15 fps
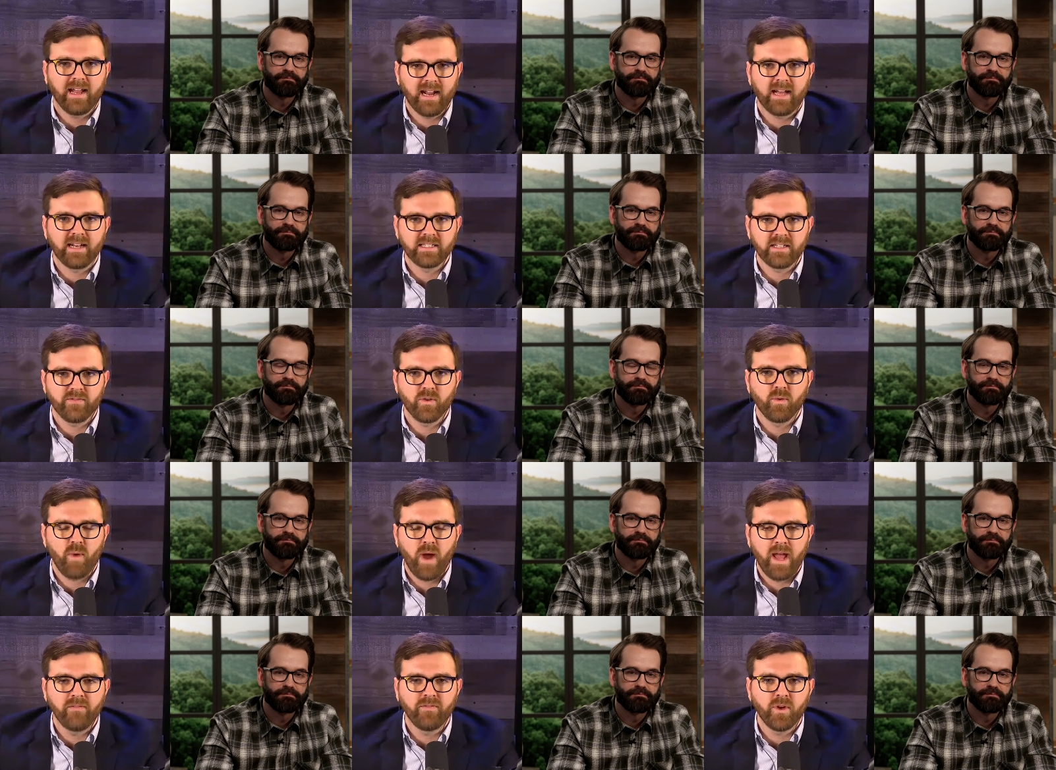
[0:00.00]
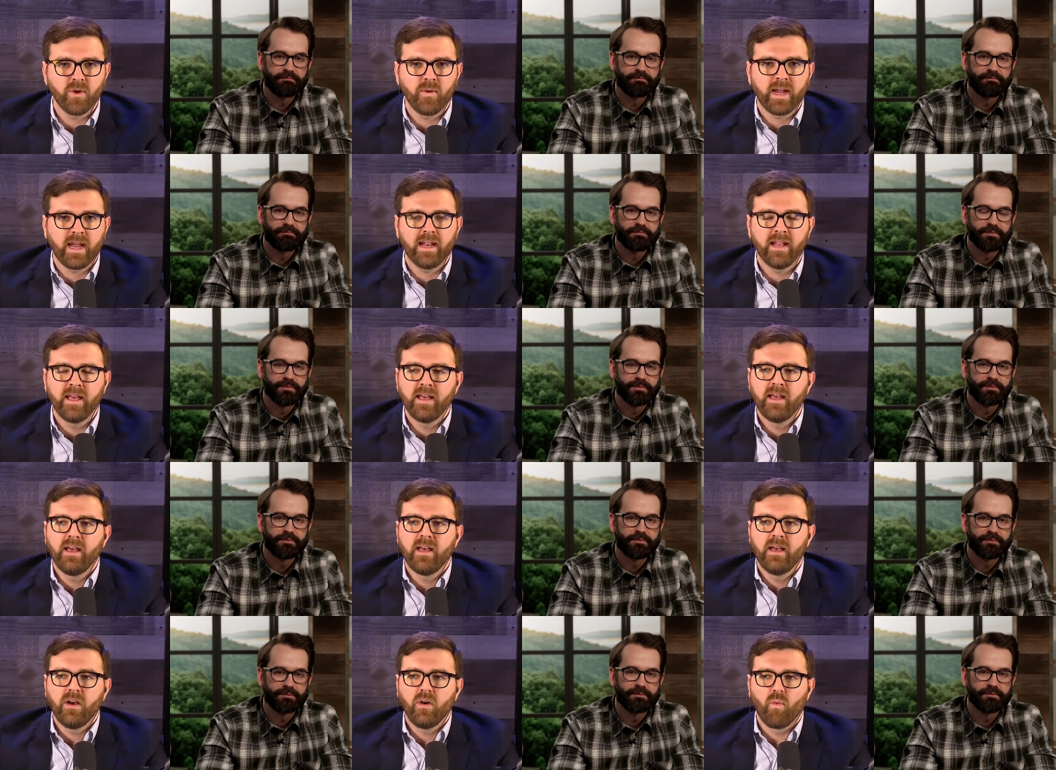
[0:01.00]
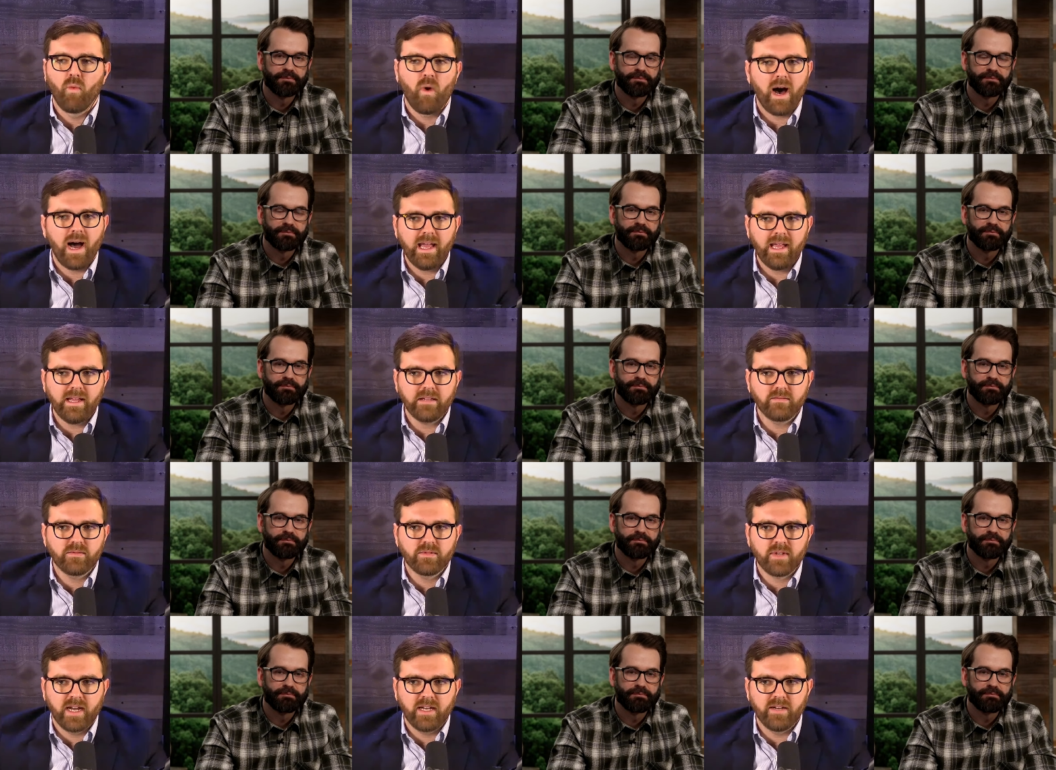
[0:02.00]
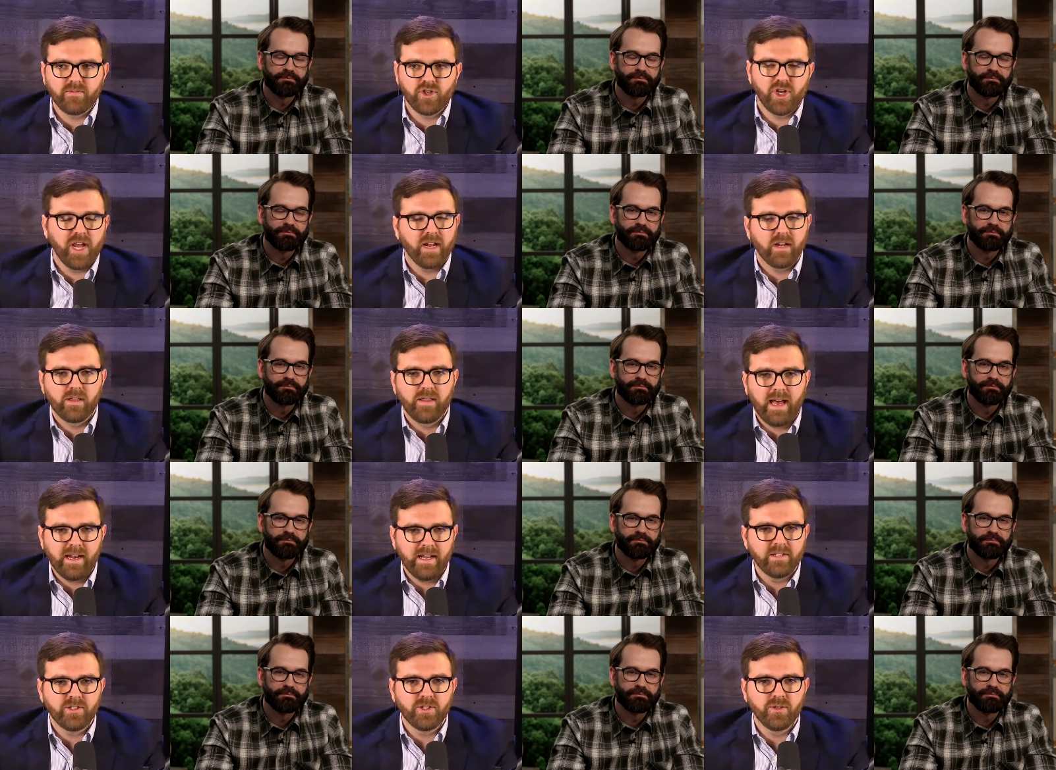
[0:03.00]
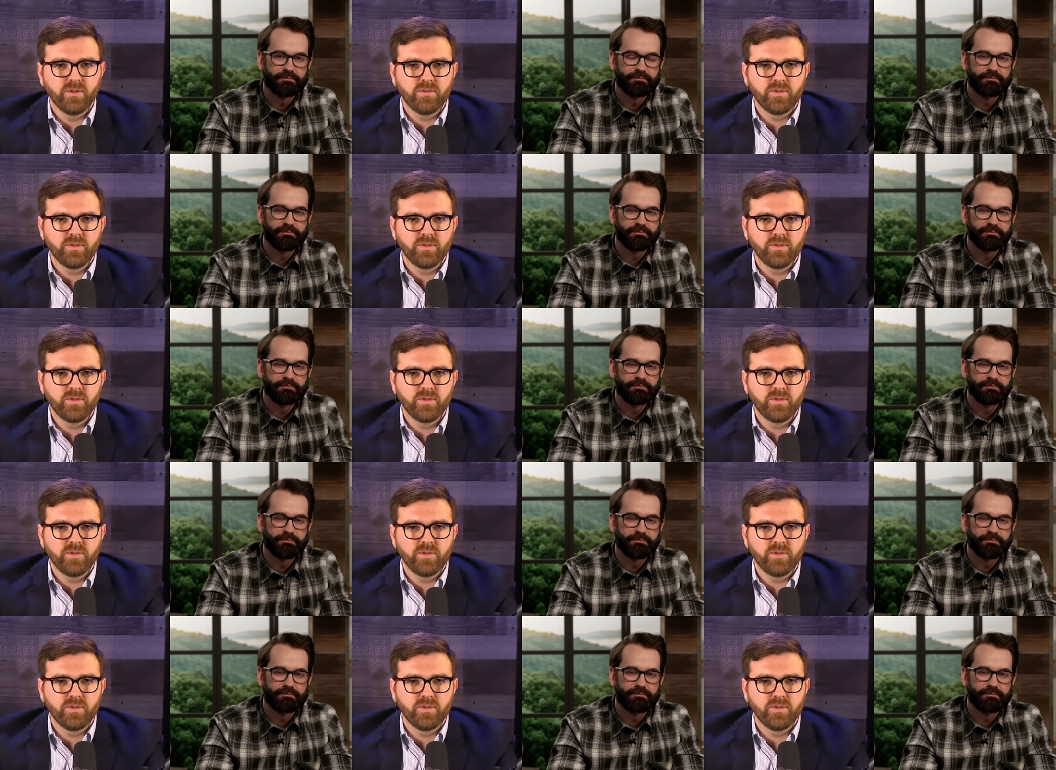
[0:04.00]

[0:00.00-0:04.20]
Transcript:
Speaker 1: of got a different way of doing it. Why kind of channel that into